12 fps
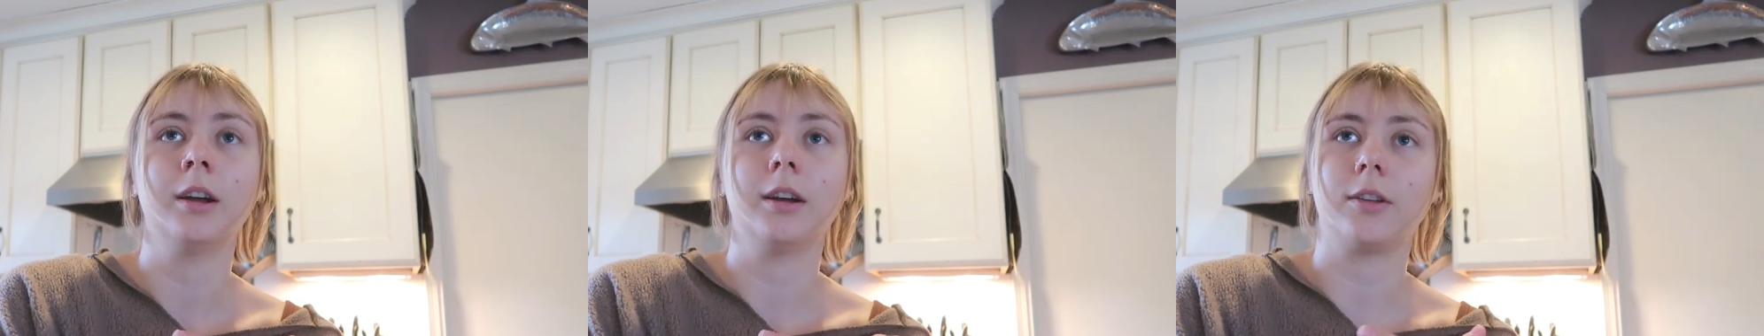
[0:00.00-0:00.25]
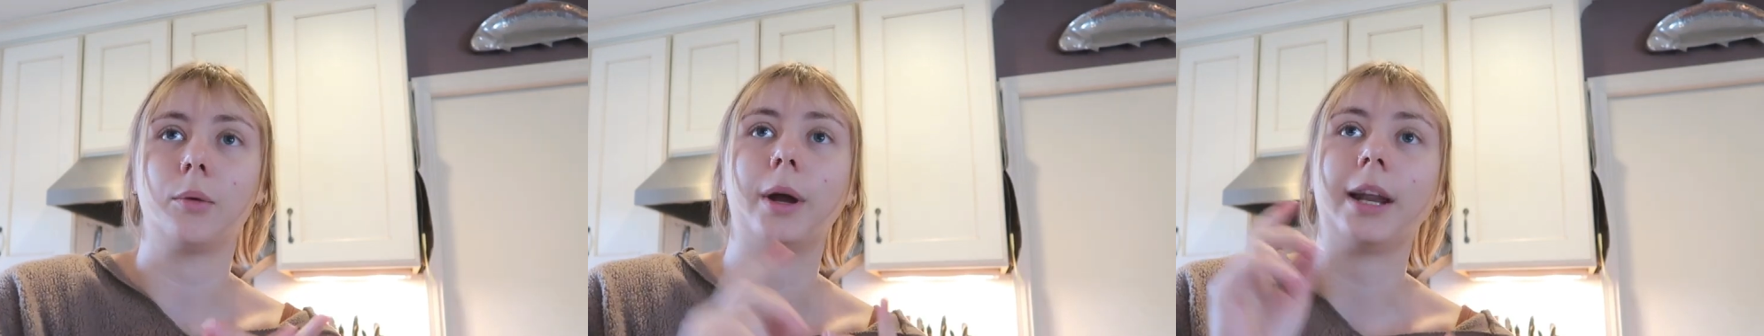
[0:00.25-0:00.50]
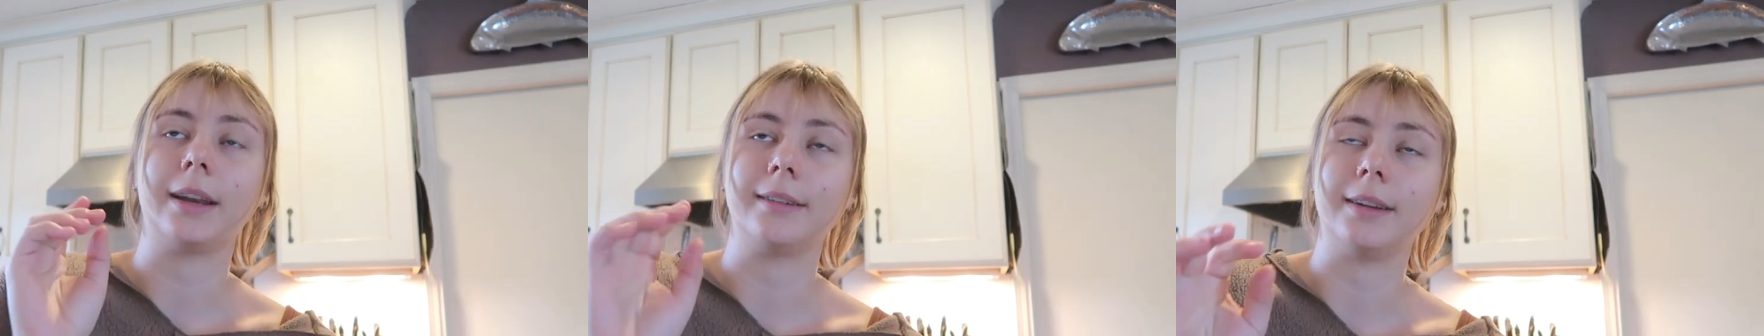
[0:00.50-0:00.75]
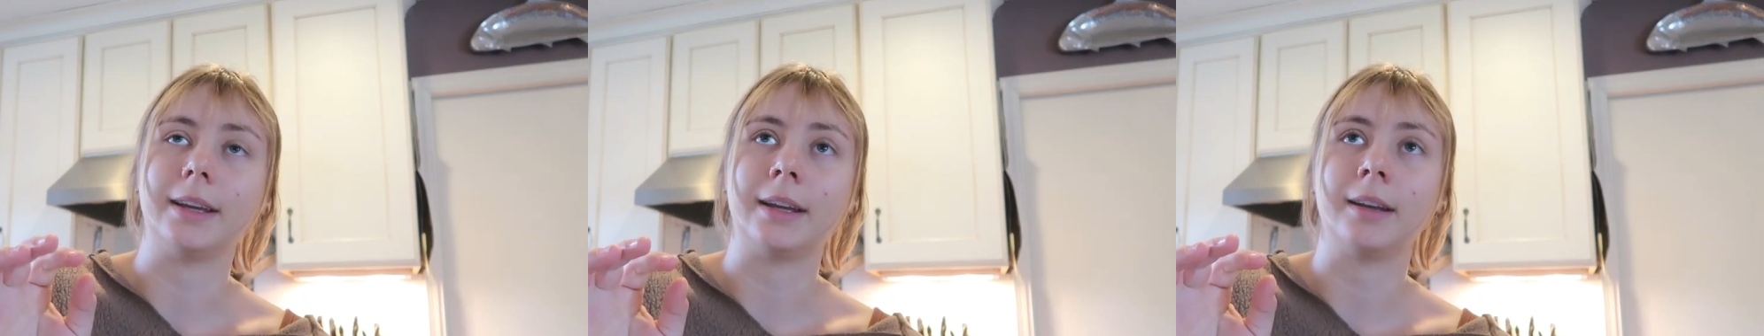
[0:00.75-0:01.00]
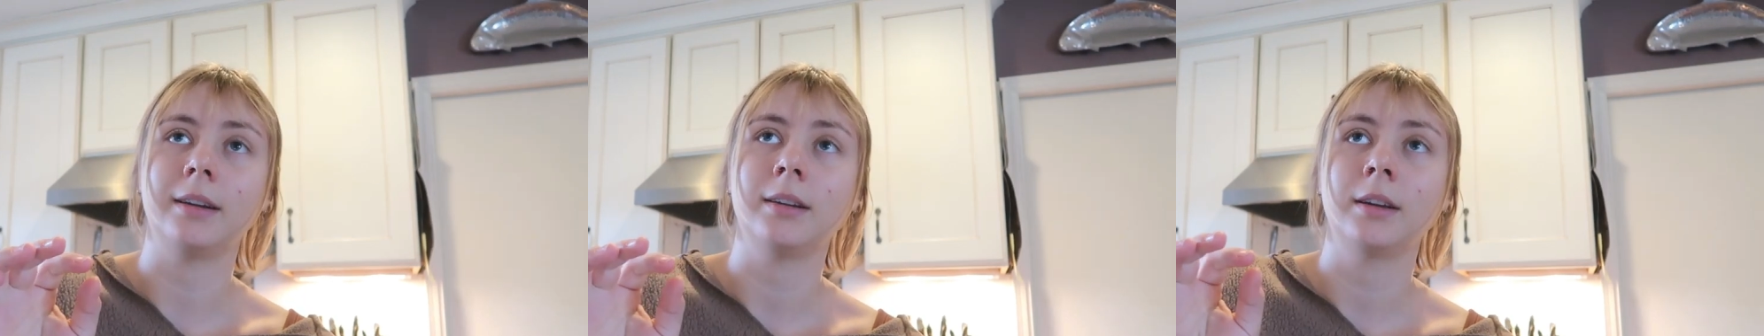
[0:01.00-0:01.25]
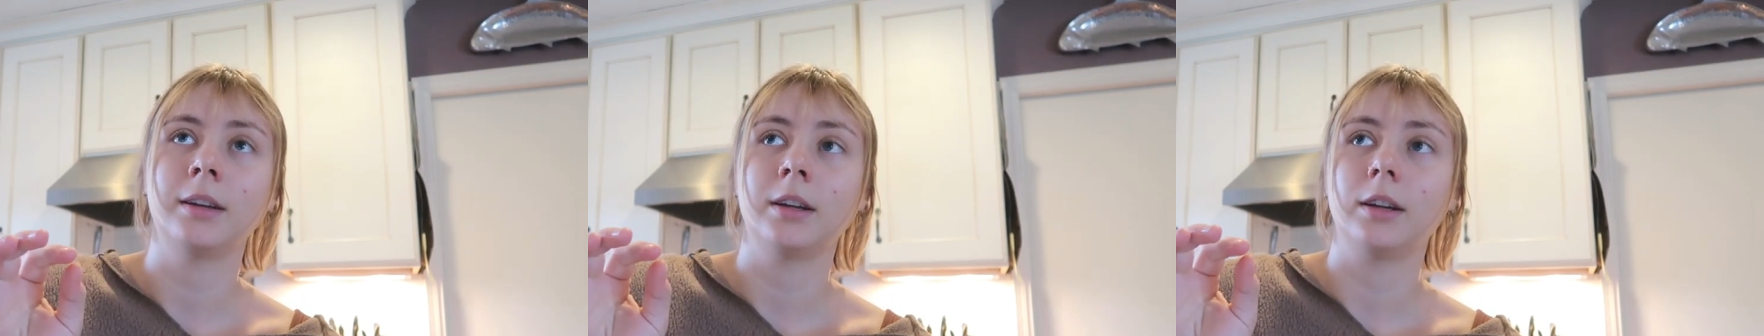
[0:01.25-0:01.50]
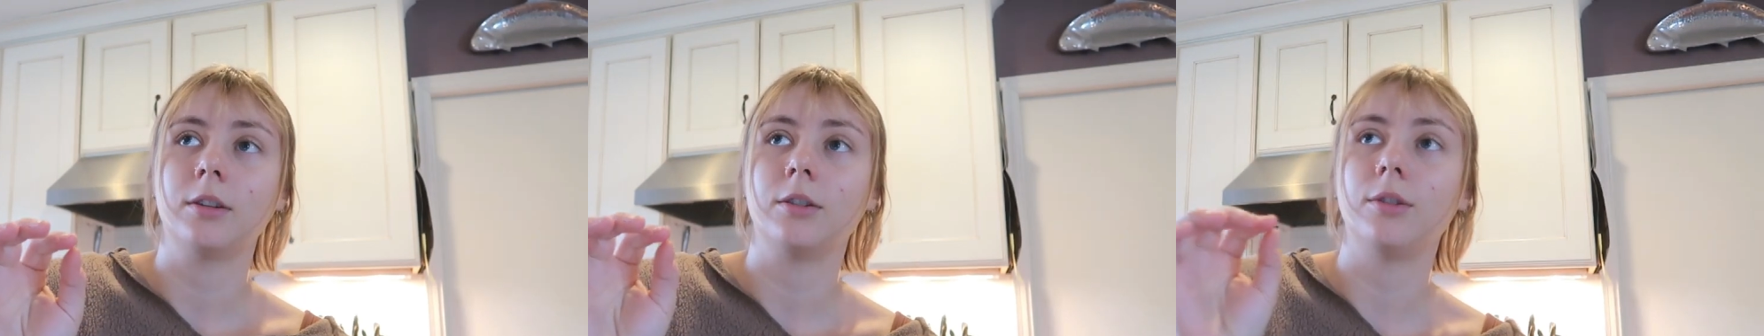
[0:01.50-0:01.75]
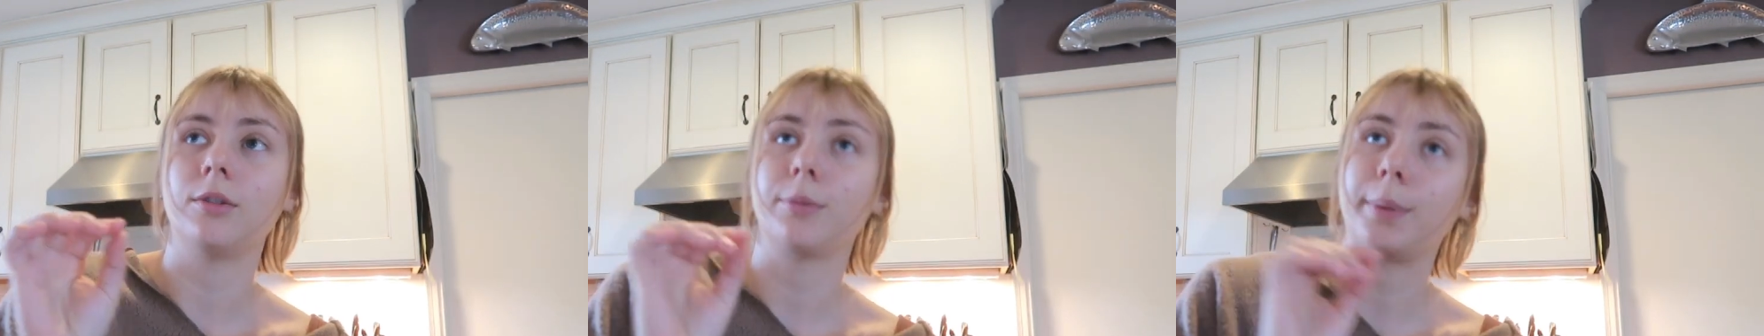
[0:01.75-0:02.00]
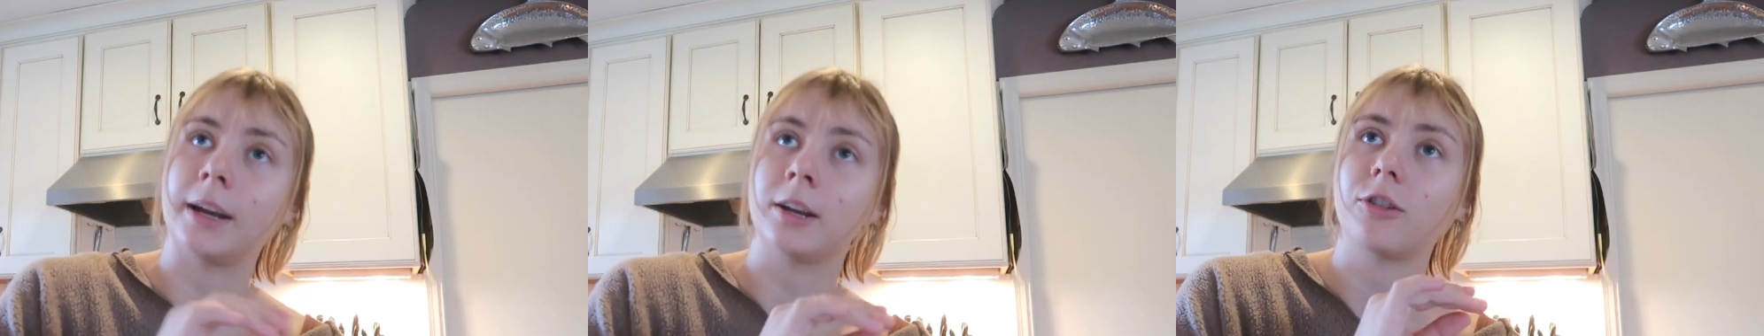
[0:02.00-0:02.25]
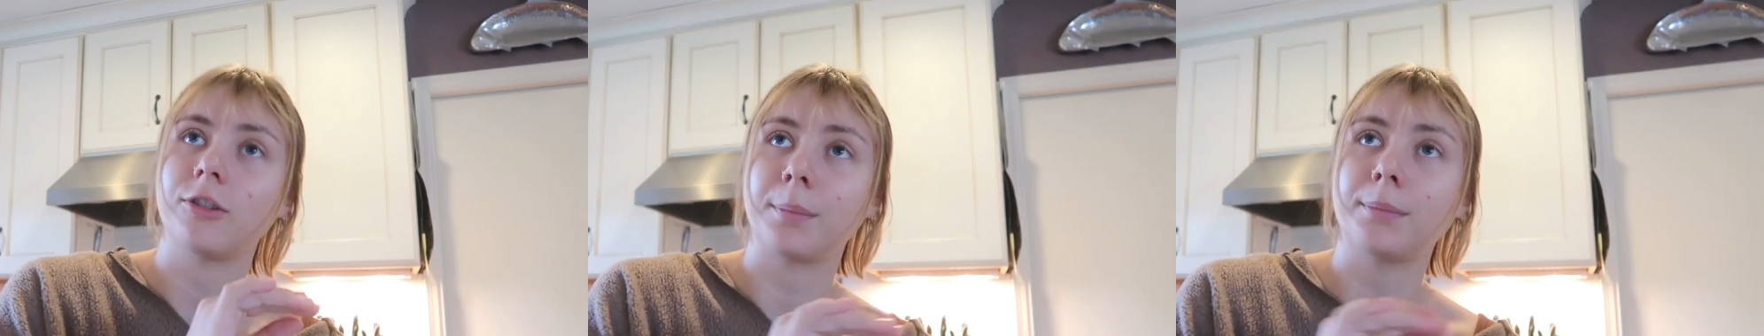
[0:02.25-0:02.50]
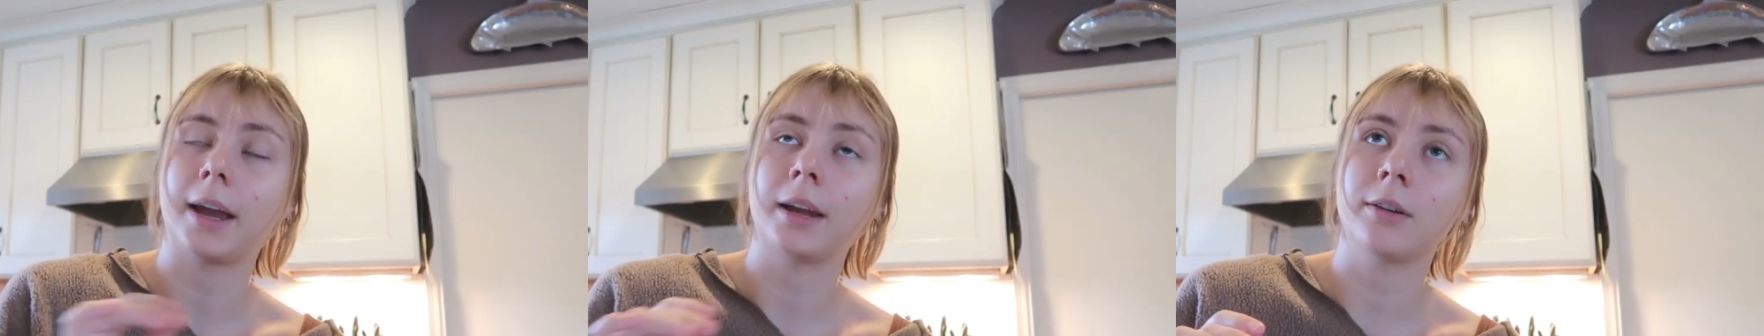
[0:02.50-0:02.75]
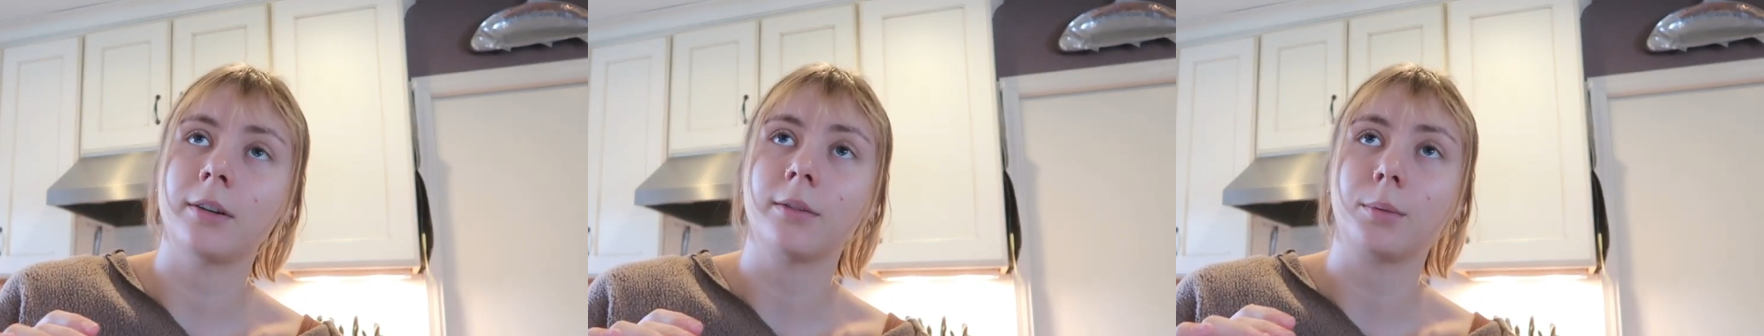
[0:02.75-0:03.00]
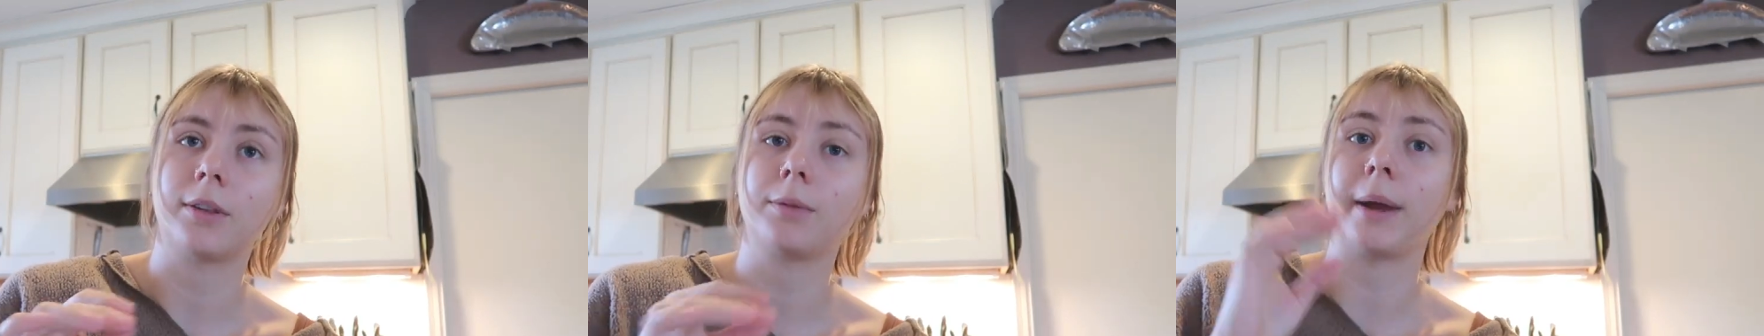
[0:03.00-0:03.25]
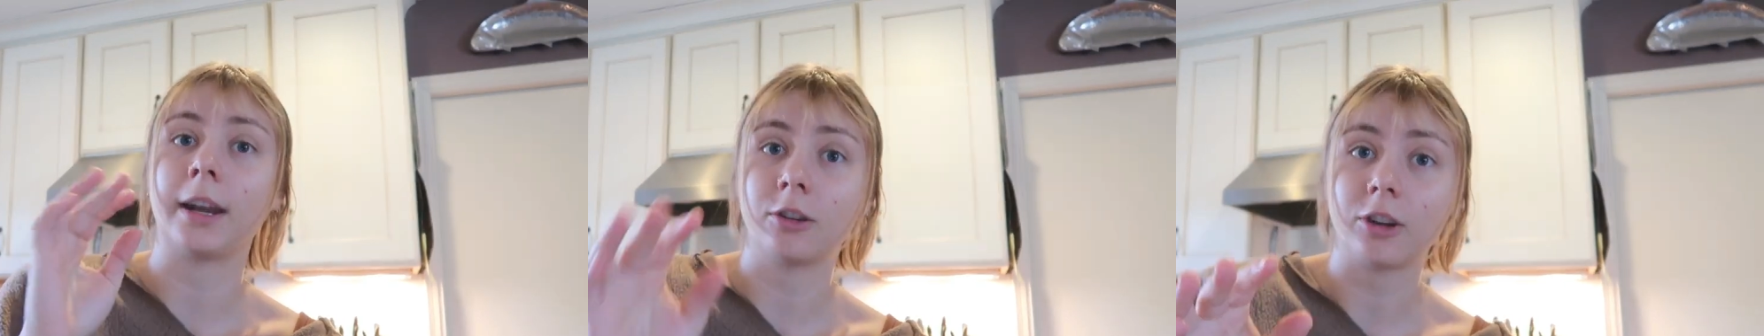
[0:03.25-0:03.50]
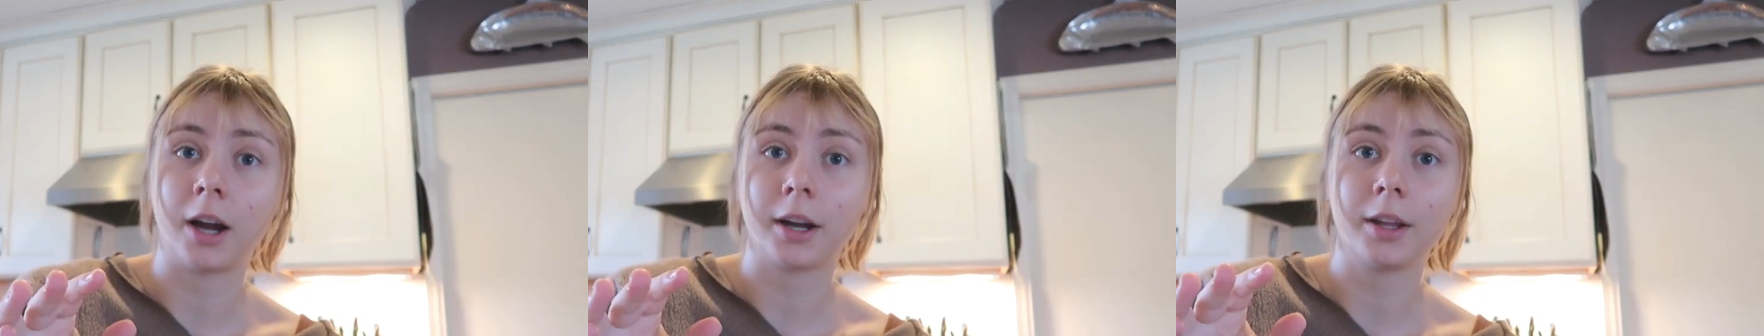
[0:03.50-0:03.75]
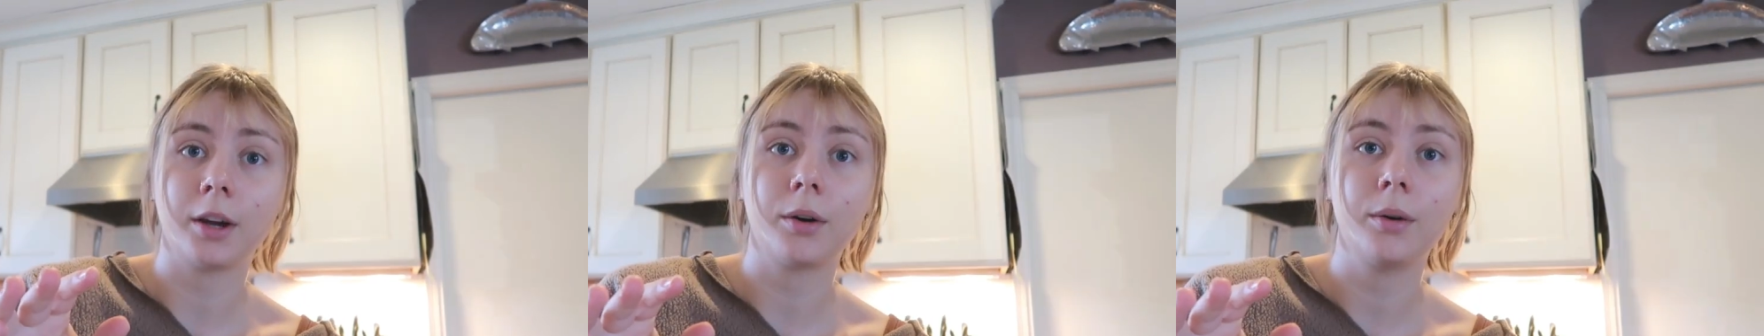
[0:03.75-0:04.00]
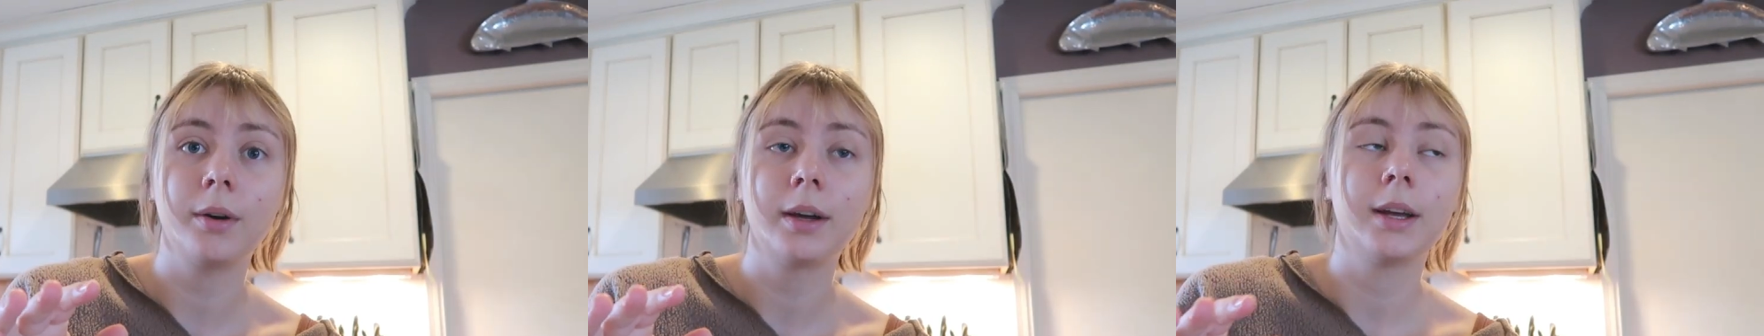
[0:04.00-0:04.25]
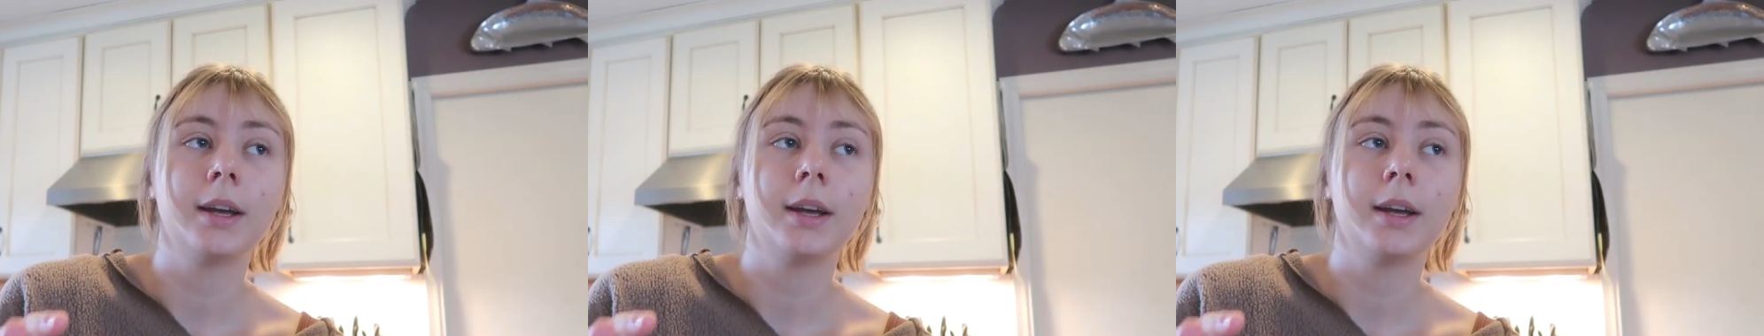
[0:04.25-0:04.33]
So when I did do Spanish subtitles with Spanish audio,